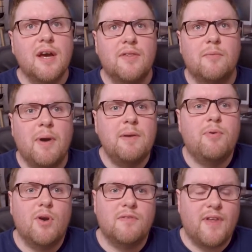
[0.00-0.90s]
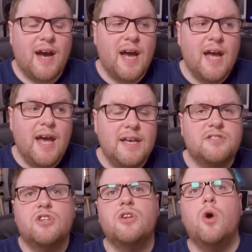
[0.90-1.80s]
The main point of that is
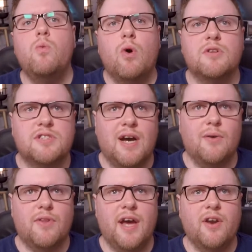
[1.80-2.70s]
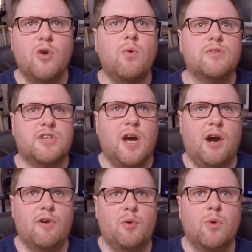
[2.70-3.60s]
to know what's out there, know what's
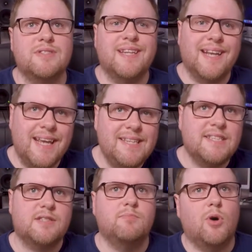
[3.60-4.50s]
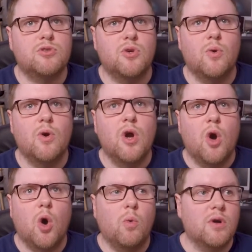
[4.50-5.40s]
current, what's the latest model,
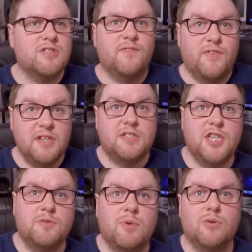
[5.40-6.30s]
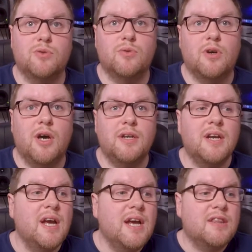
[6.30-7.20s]
or what's a vintage model
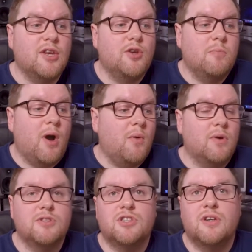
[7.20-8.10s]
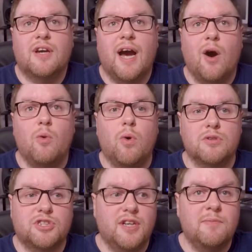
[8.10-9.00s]
that you might want to look at, or
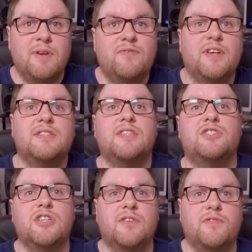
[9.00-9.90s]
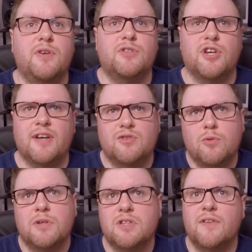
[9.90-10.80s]
what's going to be vintage in the future. It's
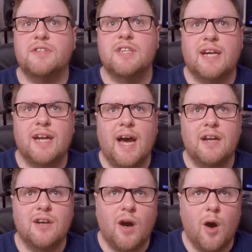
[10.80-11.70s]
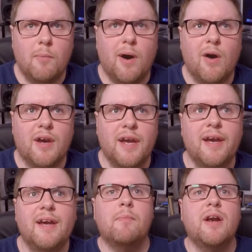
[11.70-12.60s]
almost like the secondhand car market.
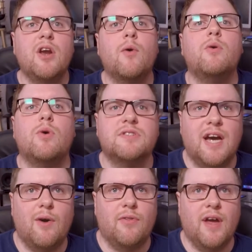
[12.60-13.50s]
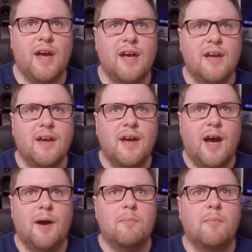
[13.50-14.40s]
By knowing what's out there,
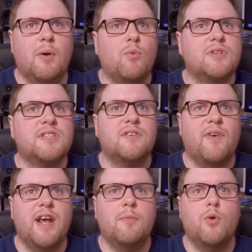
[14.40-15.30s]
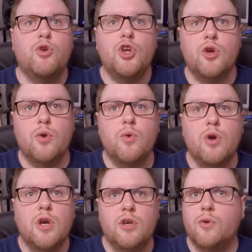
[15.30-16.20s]
and what is available new,
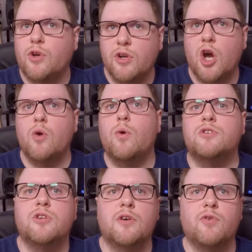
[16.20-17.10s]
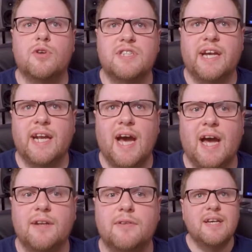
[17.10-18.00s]
you can know what to look for
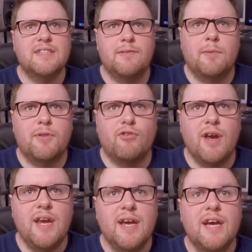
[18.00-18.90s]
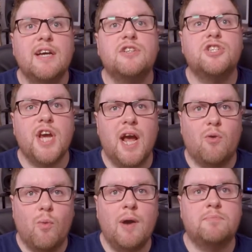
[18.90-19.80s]
secondhand. Tip number three, check
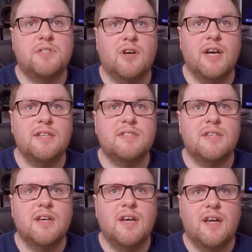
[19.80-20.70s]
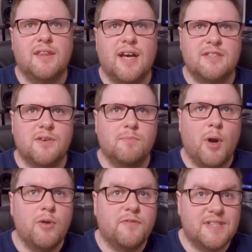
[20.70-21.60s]
websites. That's
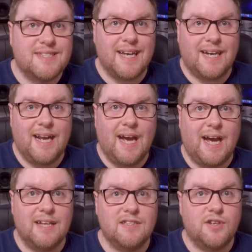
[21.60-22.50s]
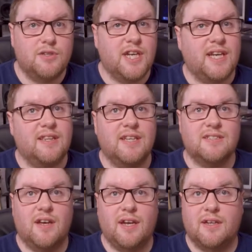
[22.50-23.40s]
both for secondhand, so checking things
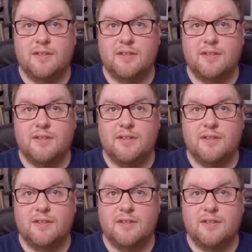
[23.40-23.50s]
like